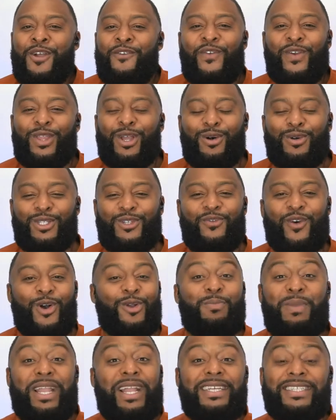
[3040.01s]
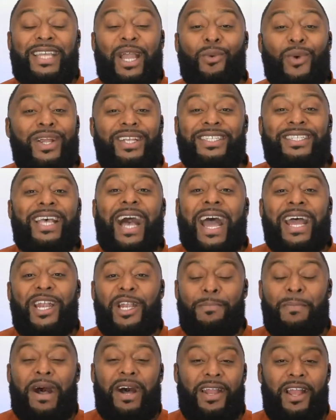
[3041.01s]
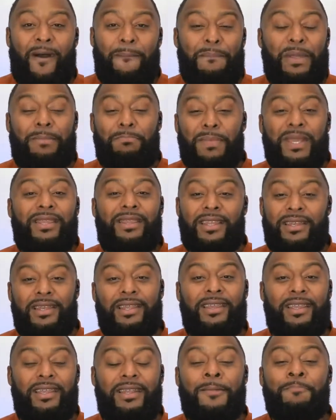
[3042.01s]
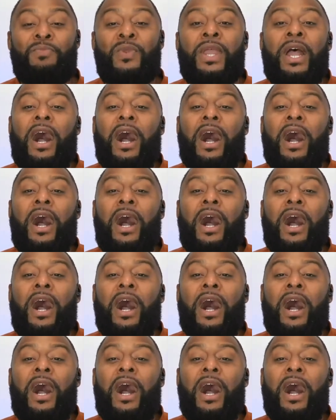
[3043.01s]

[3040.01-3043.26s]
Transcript: for those folk, because they were excited about helping meet the need